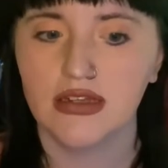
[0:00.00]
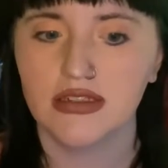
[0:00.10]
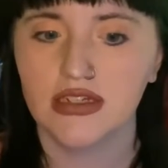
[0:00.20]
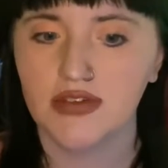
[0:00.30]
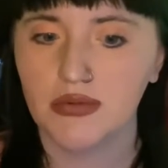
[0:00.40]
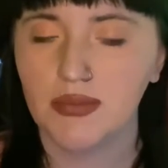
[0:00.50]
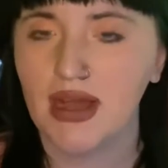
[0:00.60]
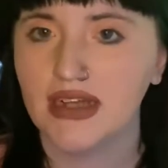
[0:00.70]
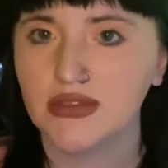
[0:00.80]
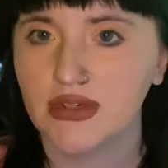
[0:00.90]
Debbie would
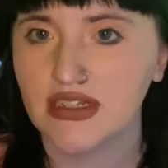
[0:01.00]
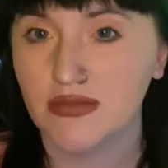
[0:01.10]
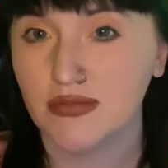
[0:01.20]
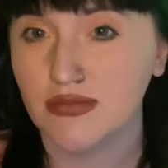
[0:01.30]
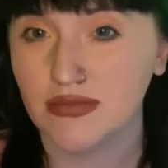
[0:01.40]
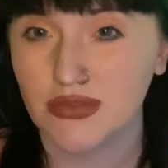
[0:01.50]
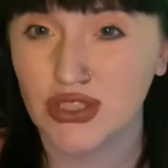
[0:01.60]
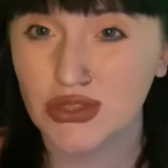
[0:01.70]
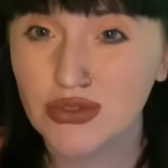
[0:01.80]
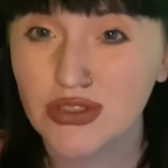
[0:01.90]
pass away to
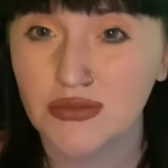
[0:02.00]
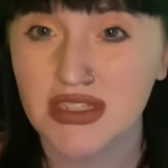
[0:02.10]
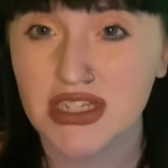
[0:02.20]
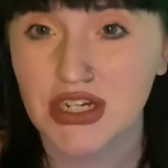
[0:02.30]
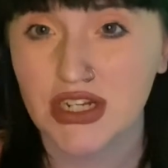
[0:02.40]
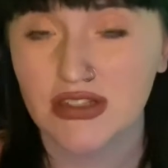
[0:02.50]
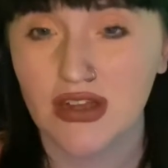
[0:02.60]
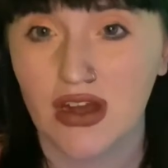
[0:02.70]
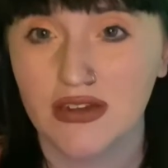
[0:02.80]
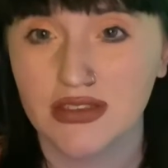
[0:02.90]
due to mysterious
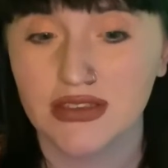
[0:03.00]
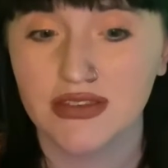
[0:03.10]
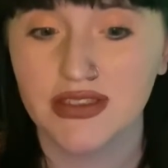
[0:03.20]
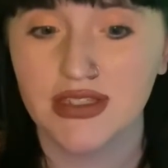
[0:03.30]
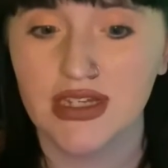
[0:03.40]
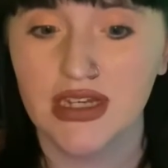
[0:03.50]
causes,